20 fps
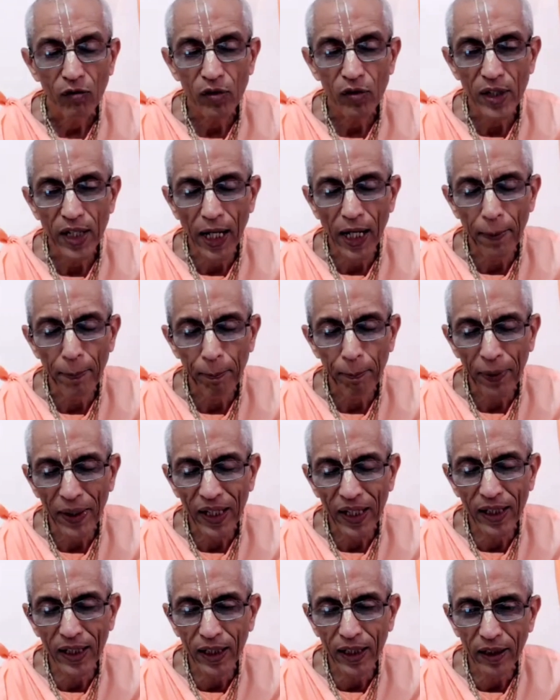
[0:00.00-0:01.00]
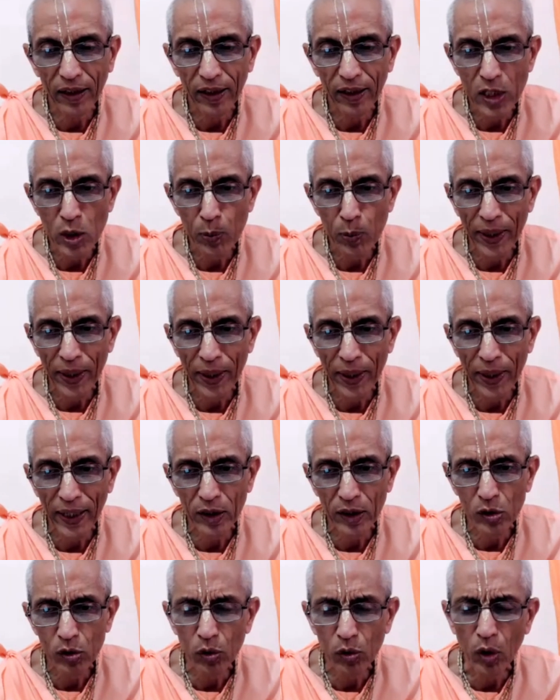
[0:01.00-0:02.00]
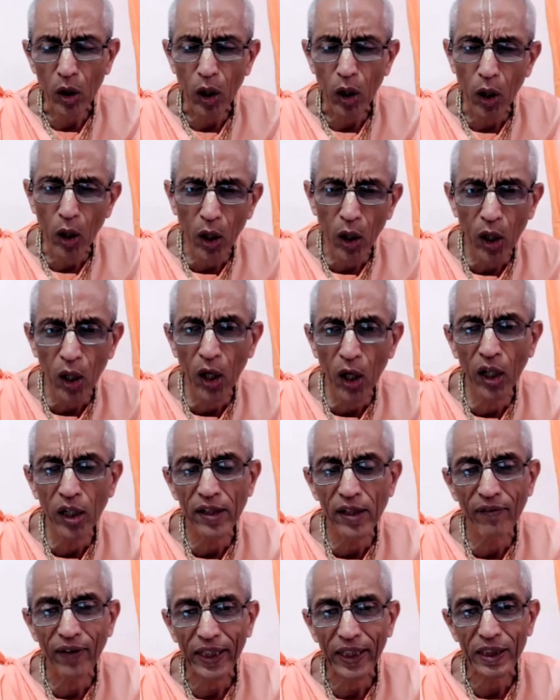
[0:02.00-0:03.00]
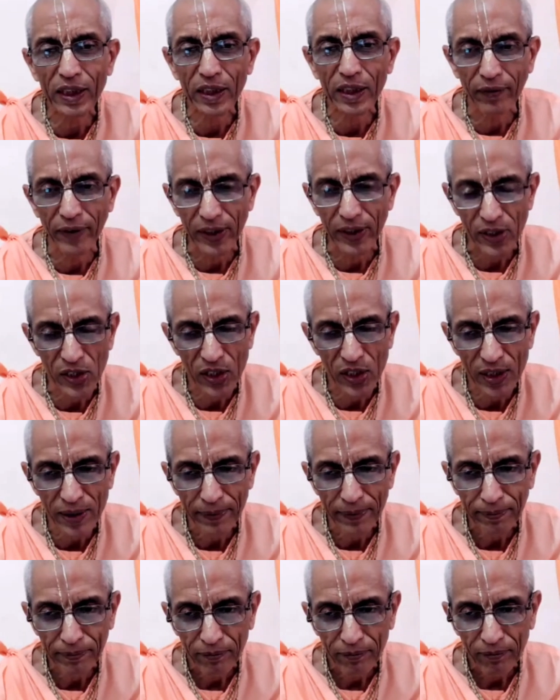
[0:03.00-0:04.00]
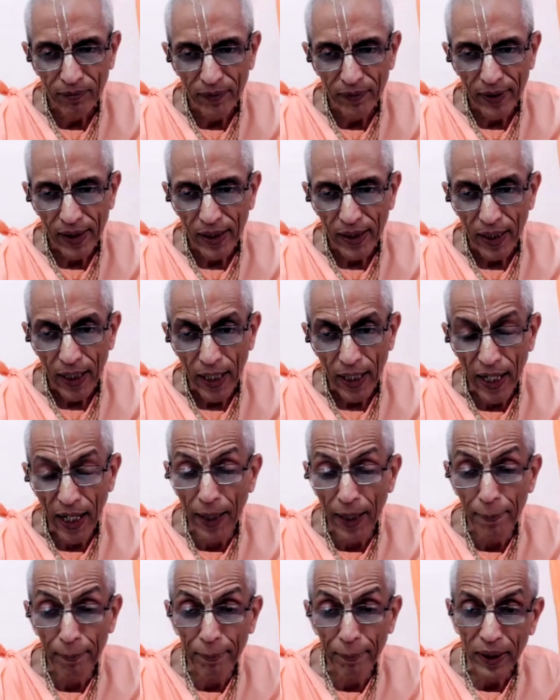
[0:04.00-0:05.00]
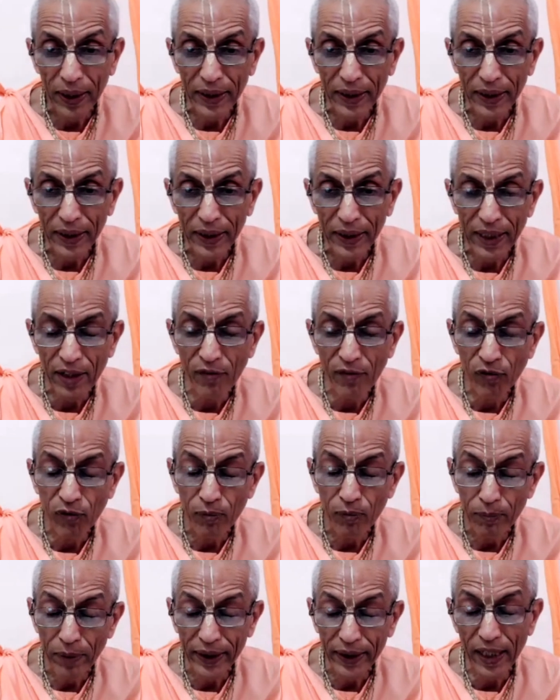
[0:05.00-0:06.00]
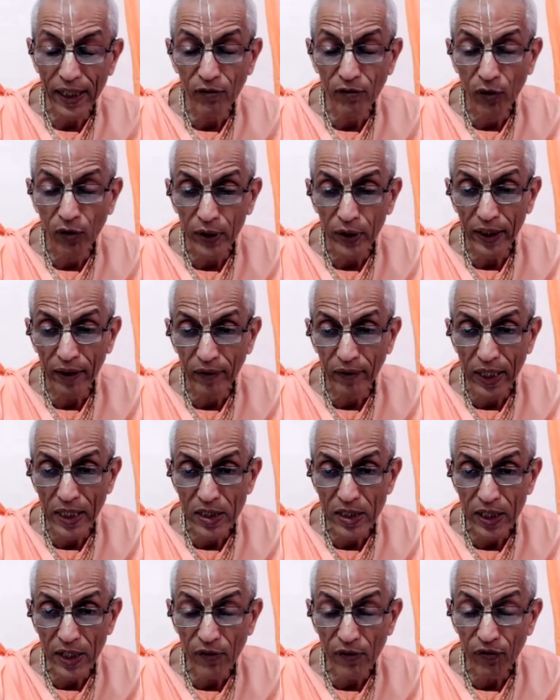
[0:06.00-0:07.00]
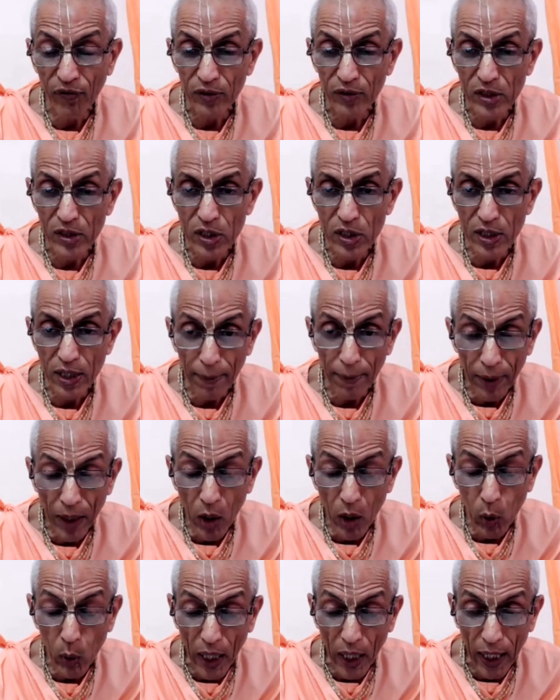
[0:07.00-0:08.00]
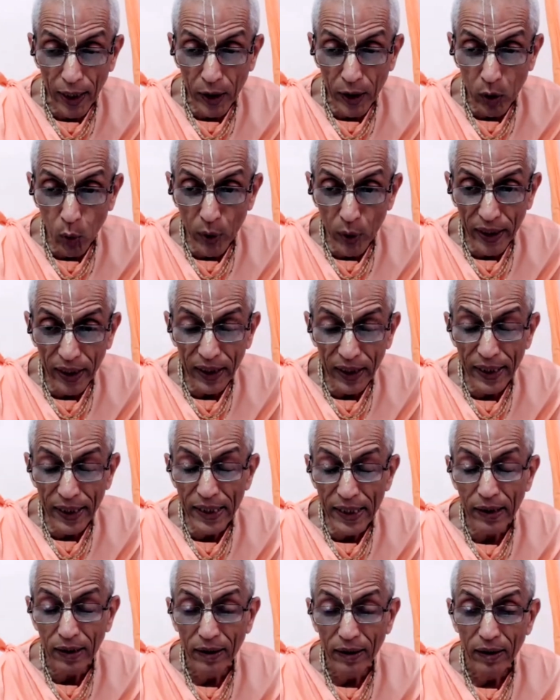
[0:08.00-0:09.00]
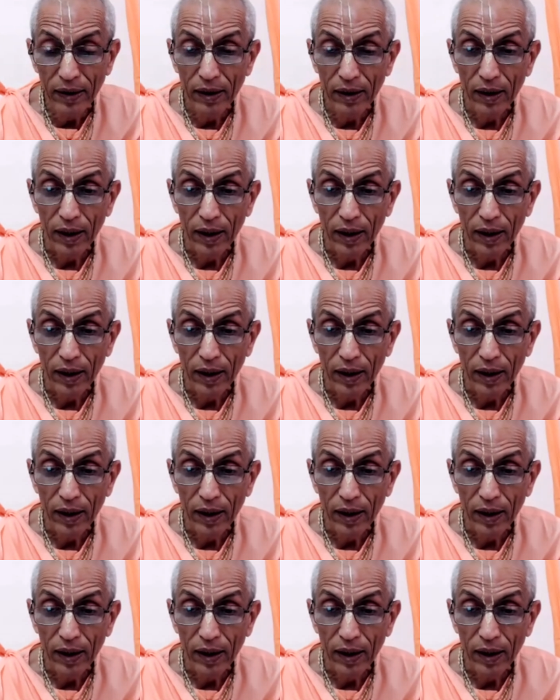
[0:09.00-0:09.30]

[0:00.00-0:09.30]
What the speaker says: We are paying respects to all the Vaishnavas and begging forgiveness if somehow unknowingly